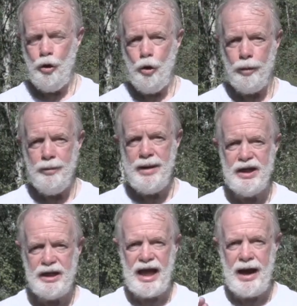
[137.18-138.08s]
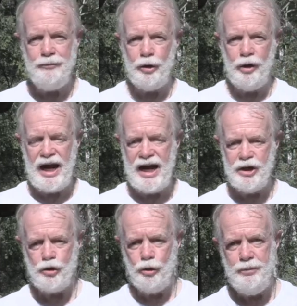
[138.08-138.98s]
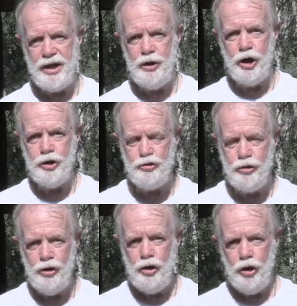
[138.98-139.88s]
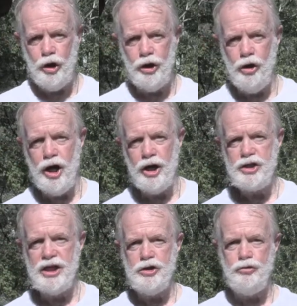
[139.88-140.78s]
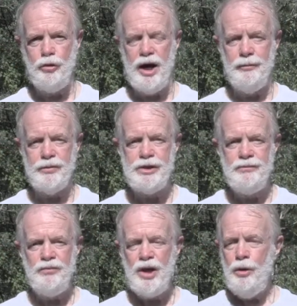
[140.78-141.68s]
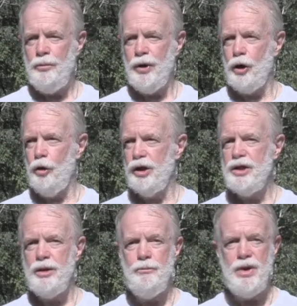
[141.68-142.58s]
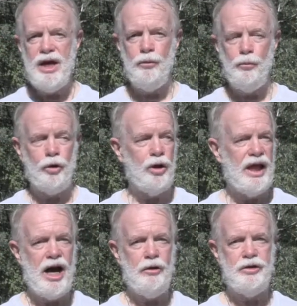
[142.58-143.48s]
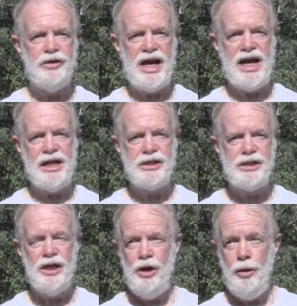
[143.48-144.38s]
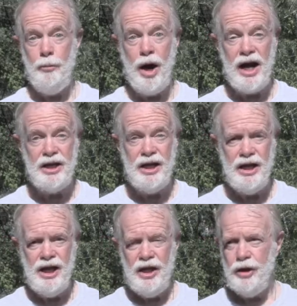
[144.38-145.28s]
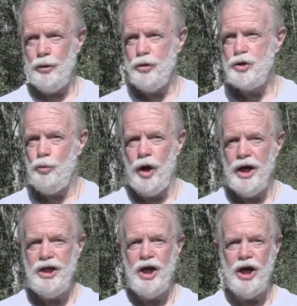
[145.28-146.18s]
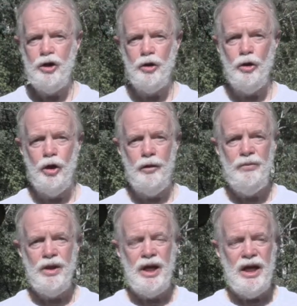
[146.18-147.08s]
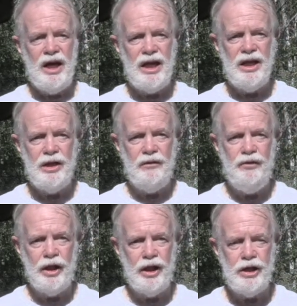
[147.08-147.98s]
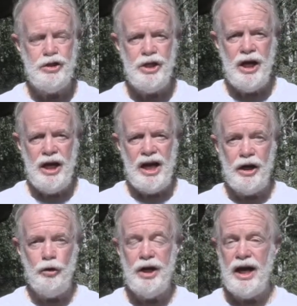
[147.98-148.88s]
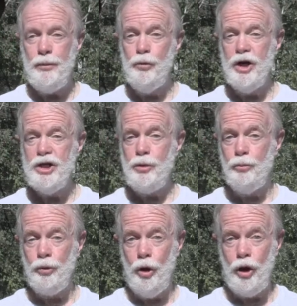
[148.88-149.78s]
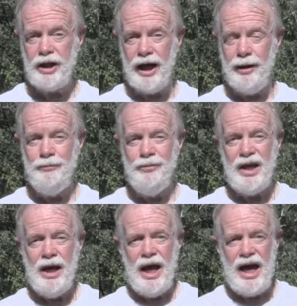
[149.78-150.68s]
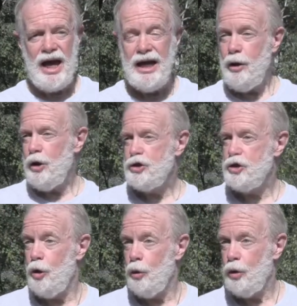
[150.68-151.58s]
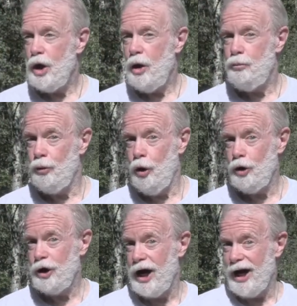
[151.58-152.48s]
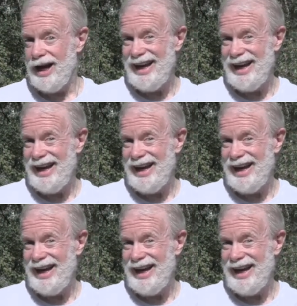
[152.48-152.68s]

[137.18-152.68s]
or maybe clap their hands or beat on logs as drums. But only the men were allowed to dance. But there was one young girl in the village, and her name was Brolga. So, Brolga.